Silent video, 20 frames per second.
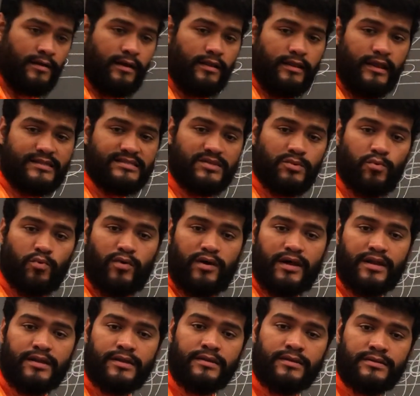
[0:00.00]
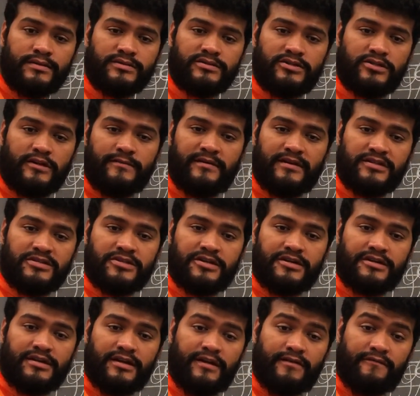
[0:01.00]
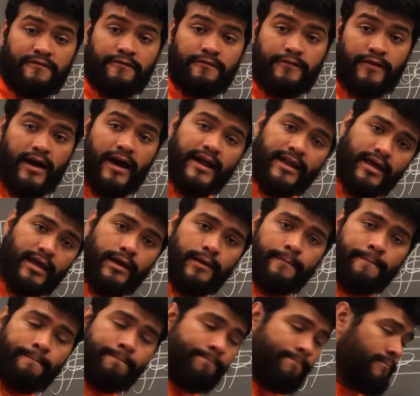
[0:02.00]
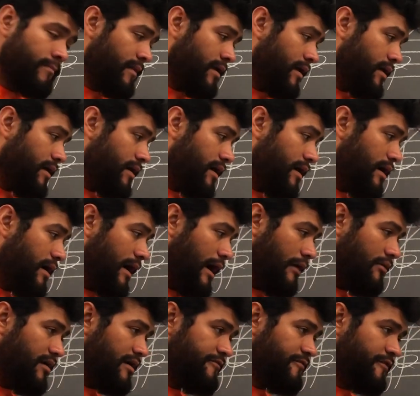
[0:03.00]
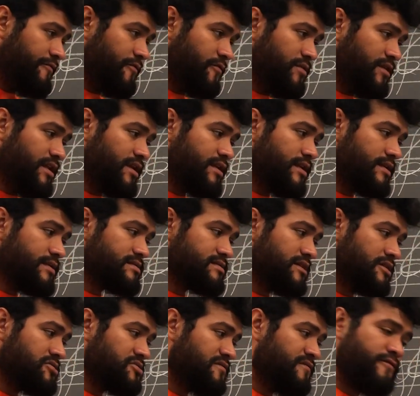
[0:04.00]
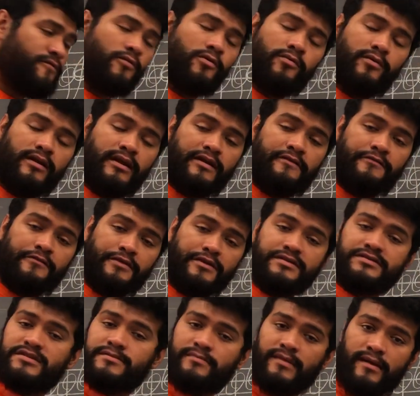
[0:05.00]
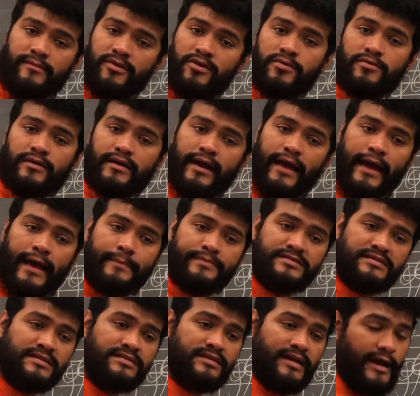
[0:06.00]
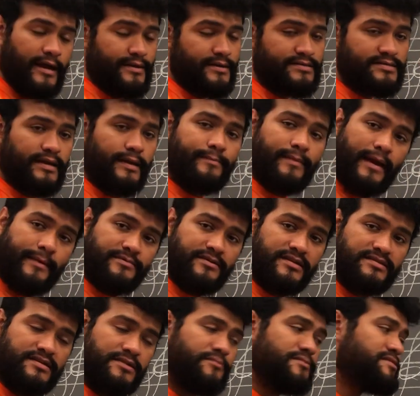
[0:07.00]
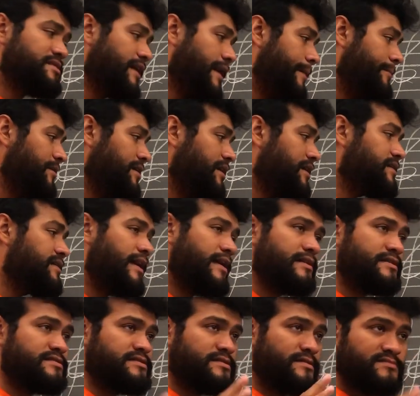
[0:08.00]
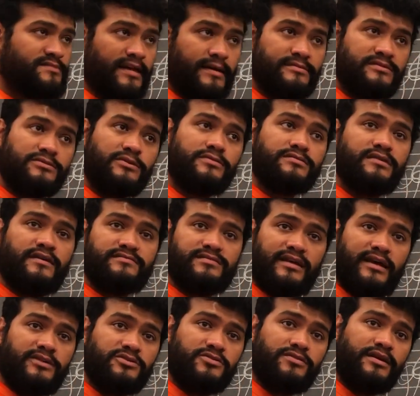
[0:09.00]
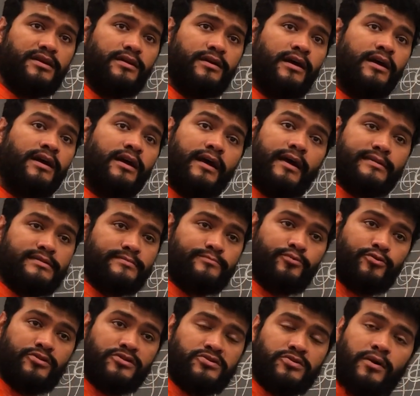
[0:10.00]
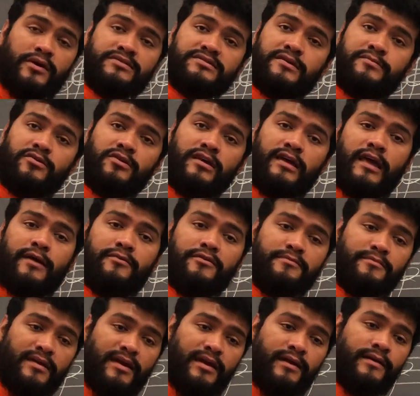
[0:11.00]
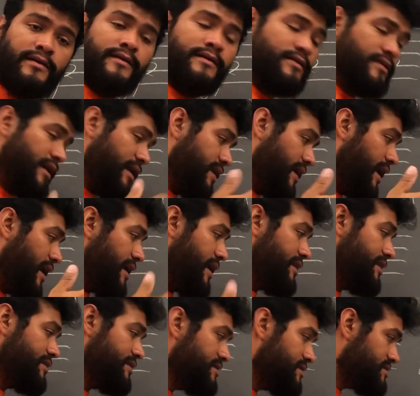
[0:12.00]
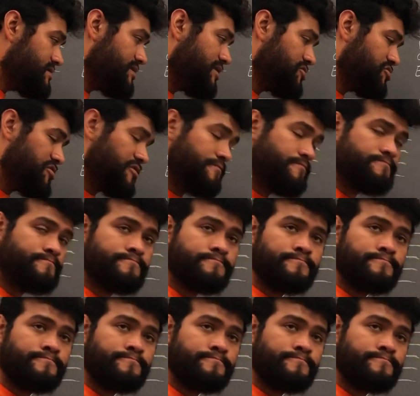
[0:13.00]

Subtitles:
Lesson 1 should have been turned in Friday. However, if you needed an extension for whatever reason, maybe you were absent, I understand map testing was happening and that sometimes throws off scheduling. It's important to always communicate with me that, hey, I need an extension.